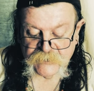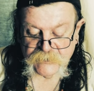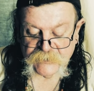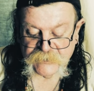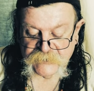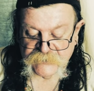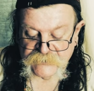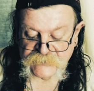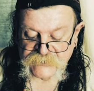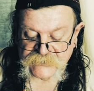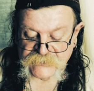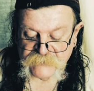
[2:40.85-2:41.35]

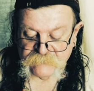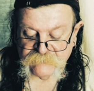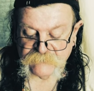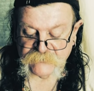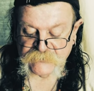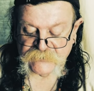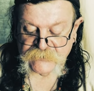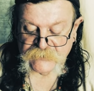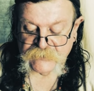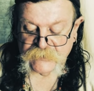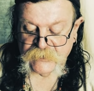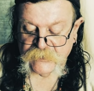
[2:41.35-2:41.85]

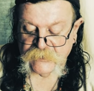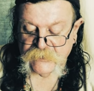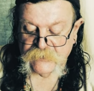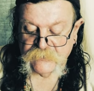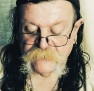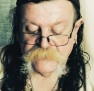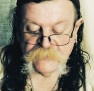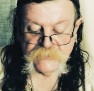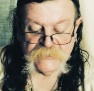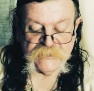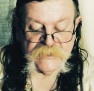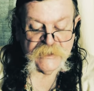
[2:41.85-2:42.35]
870,
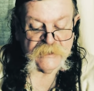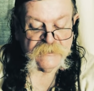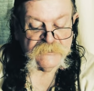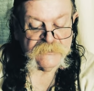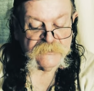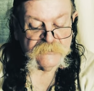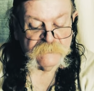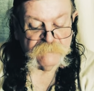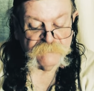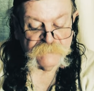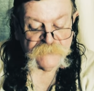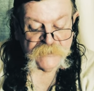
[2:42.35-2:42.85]
the
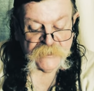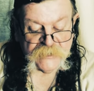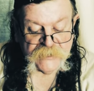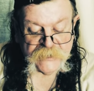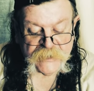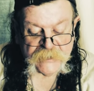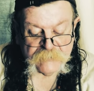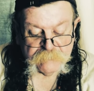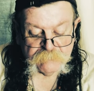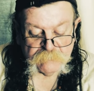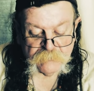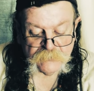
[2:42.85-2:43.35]
death of King
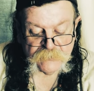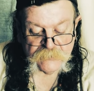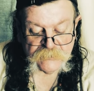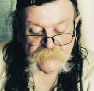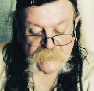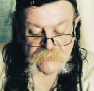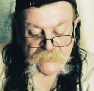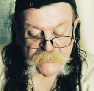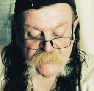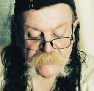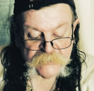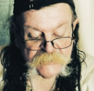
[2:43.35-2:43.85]
Edmund